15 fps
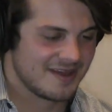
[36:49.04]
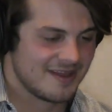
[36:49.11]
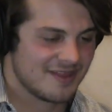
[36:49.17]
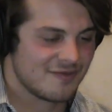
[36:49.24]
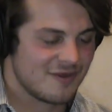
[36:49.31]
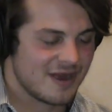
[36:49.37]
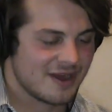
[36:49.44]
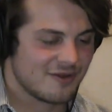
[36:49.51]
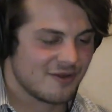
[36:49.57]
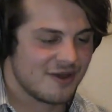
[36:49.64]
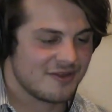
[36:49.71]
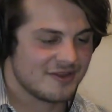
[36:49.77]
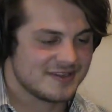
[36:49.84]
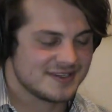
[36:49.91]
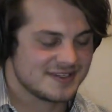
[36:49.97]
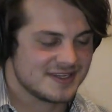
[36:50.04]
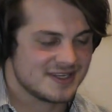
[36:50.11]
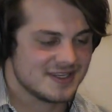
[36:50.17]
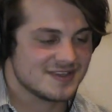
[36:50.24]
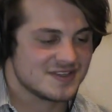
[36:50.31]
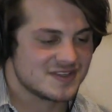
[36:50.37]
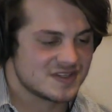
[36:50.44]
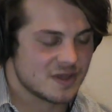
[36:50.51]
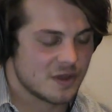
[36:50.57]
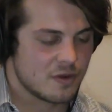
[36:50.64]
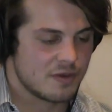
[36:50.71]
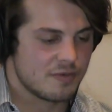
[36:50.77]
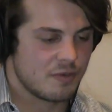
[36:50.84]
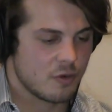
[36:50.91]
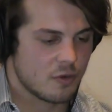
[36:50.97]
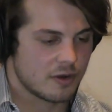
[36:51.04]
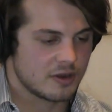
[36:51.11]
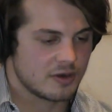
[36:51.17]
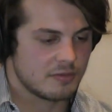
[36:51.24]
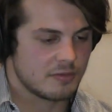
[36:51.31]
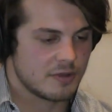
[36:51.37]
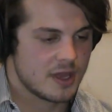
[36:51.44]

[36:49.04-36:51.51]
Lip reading: the radical authenticity is so important,